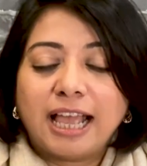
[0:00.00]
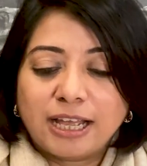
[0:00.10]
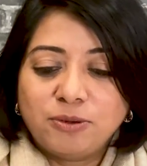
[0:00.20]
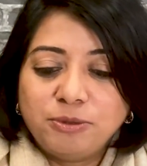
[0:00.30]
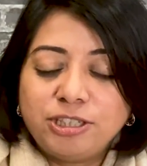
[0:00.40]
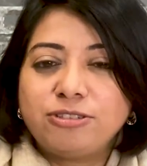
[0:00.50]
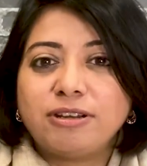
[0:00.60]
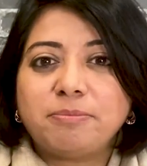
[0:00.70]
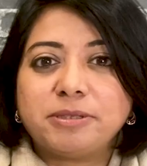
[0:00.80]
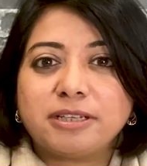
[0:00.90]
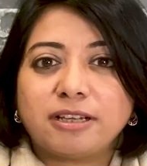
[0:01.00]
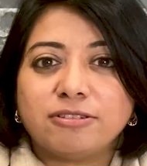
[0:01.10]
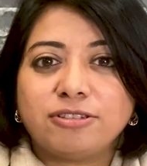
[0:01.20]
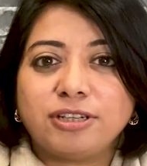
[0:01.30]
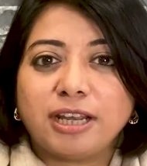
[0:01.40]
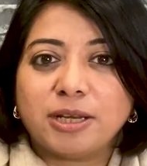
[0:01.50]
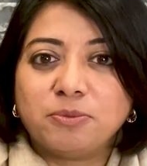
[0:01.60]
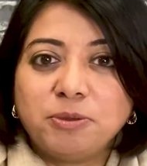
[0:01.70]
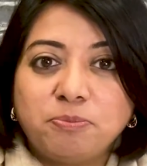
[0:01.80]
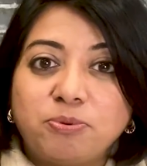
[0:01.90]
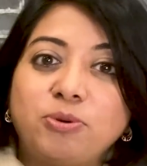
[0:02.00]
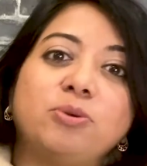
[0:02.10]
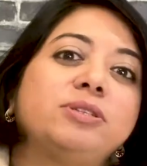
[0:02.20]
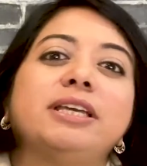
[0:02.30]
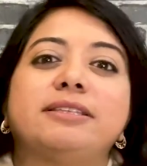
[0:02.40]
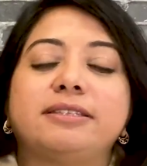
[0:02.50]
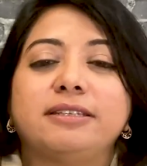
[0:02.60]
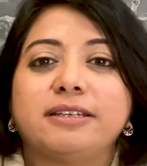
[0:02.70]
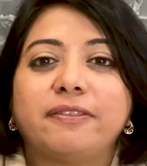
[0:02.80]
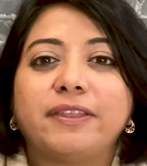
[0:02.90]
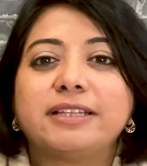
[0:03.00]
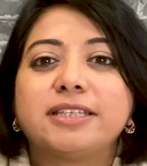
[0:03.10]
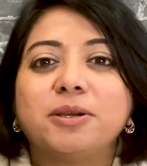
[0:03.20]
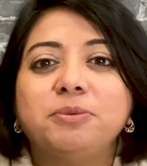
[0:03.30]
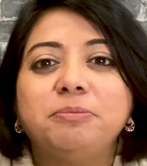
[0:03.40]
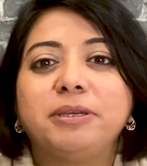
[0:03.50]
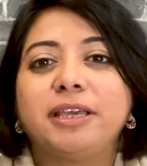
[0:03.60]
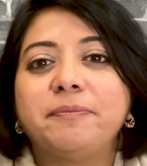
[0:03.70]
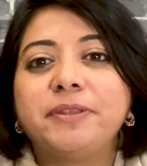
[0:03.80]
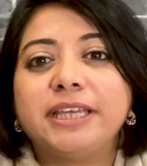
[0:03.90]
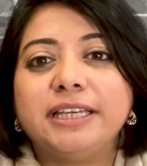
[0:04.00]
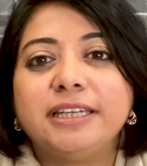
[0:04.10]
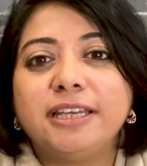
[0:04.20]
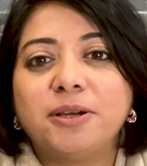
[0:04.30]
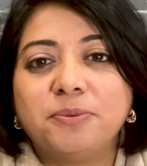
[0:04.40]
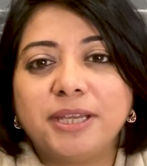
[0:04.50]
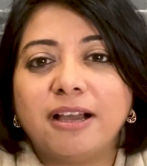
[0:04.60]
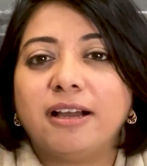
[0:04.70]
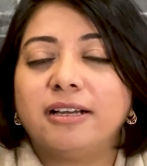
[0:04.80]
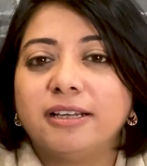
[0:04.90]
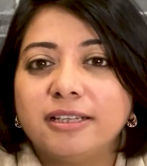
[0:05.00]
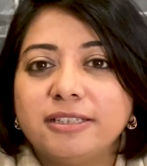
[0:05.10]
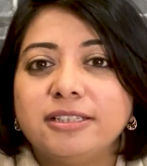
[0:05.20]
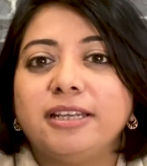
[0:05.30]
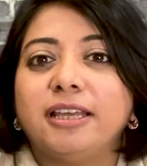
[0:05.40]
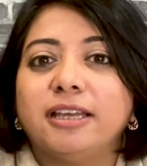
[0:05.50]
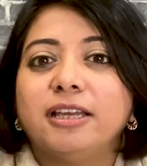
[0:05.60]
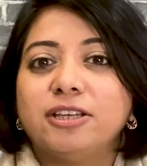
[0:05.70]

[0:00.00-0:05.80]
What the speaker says: And we stood up as a country and we protested, and that's how we became the India we are today.